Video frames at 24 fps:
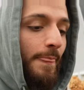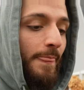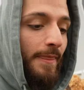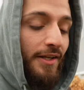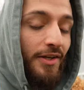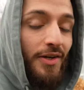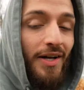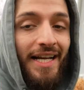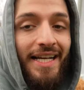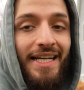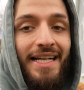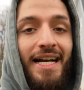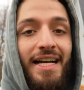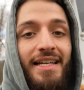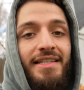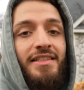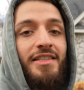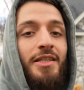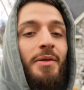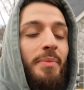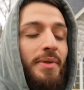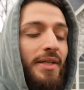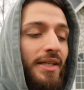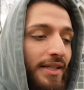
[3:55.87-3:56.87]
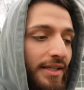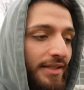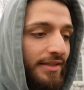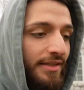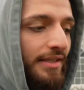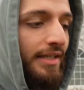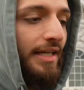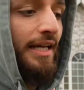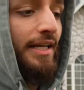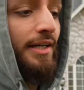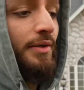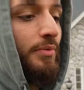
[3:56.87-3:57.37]
You know, I got something
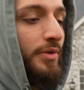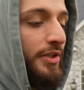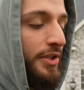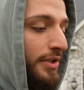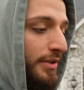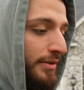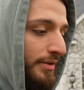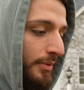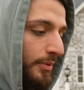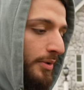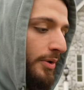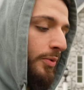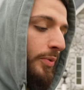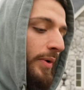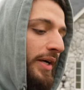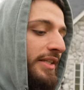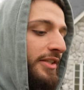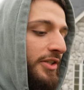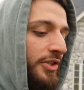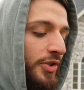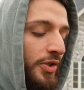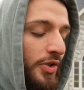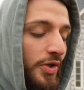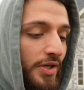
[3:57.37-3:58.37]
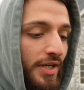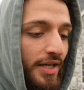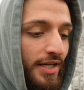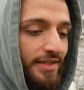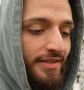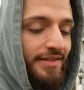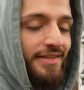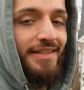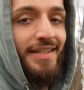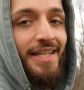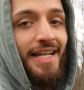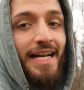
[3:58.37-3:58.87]
I want to wait to show you
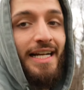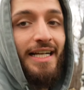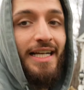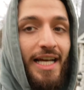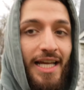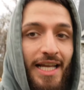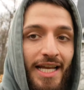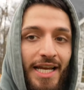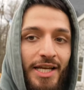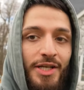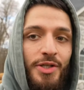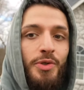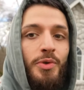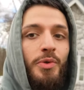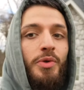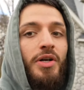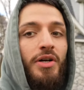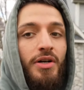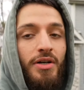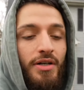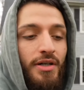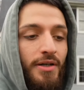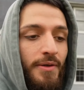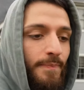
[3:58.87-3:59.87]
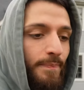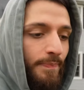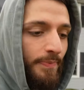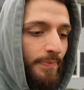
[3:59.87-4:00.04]
guys. I got a new car.